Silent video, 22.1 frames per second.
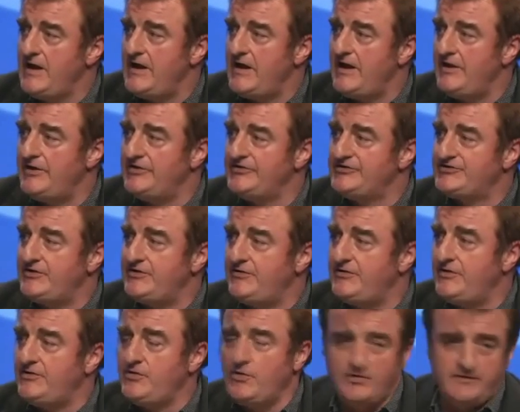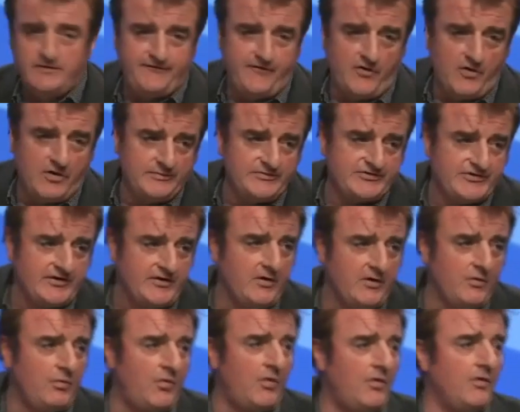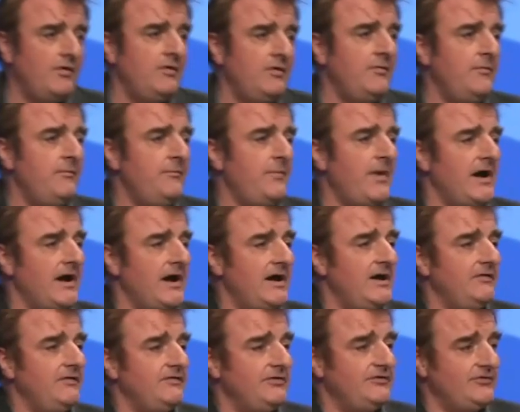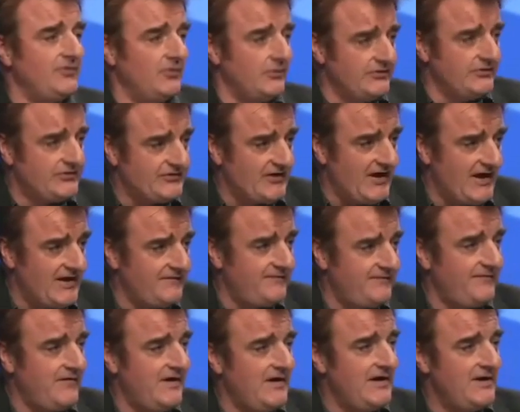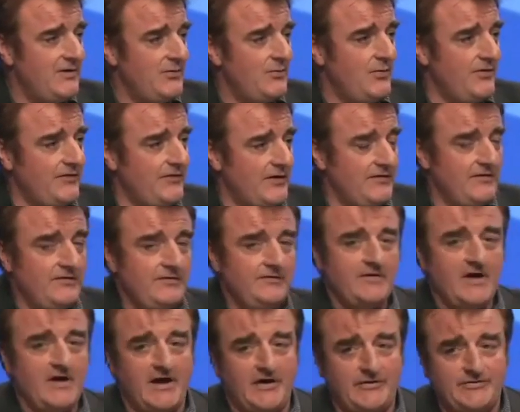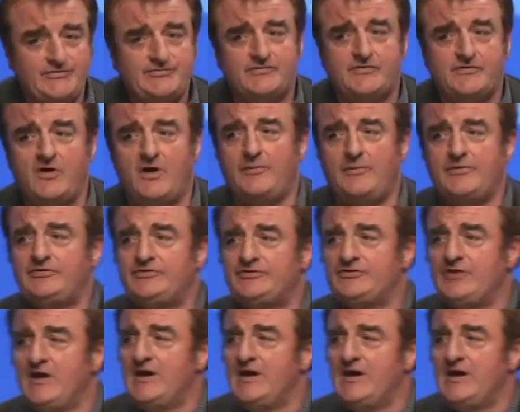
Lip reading: is the uniforms that are worn by the door staff within the House of Commons.